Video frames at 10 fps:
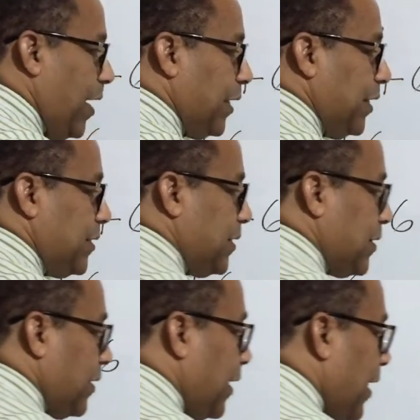and this
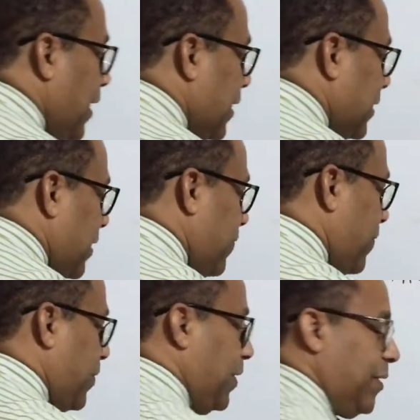is a negative
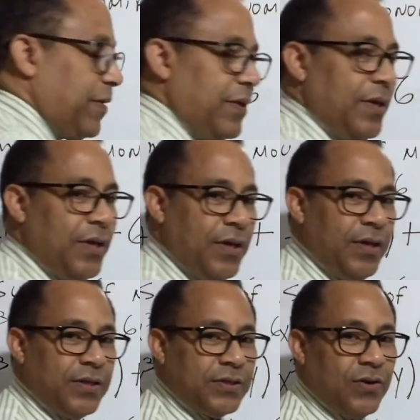3.
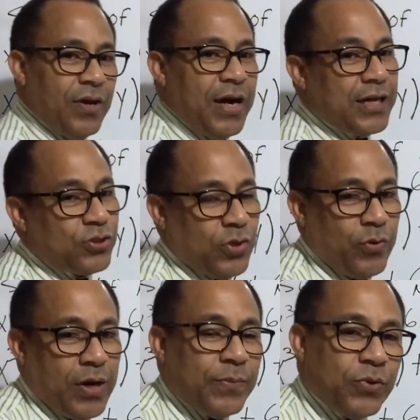So
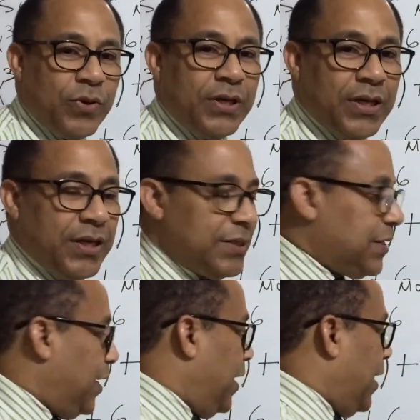actually what I'm doing
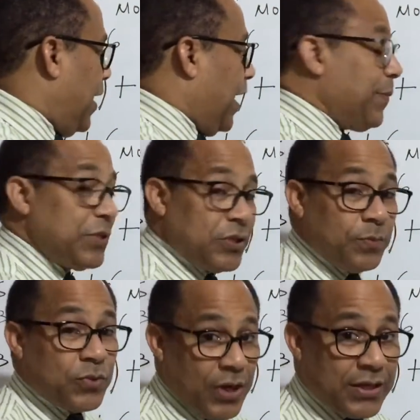is I'm
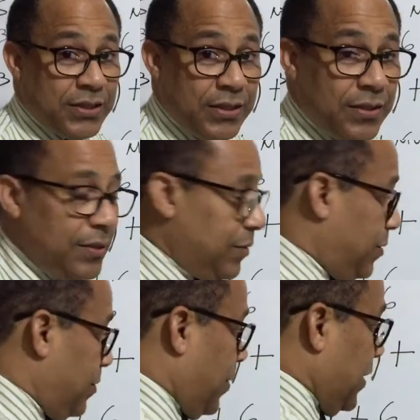subtracting
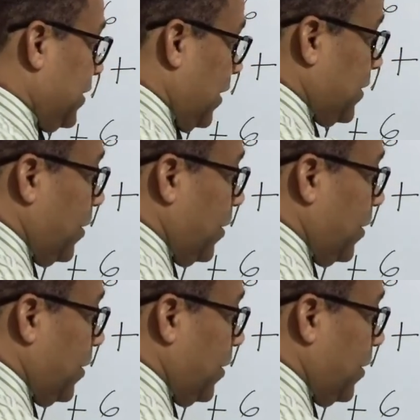what it says